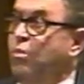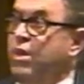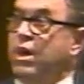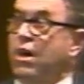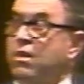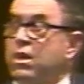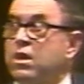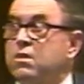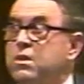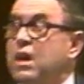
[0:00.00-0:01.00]
We're not going
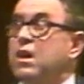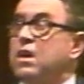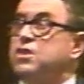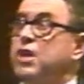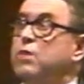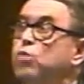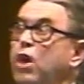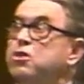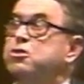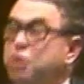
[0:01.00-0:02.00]
to send
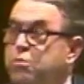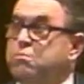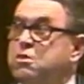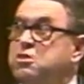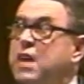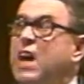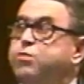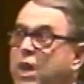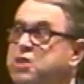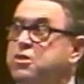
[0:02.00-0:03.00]
one student to
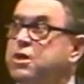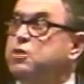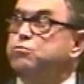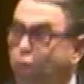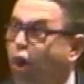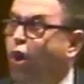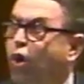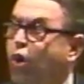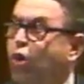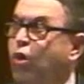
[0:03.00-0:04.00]
Southwestern. It's
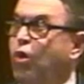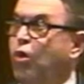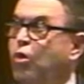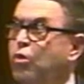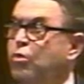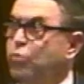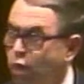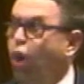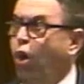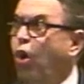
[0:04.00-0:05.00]
wrong.
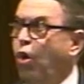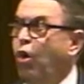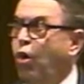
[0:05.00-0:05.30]
Wrong.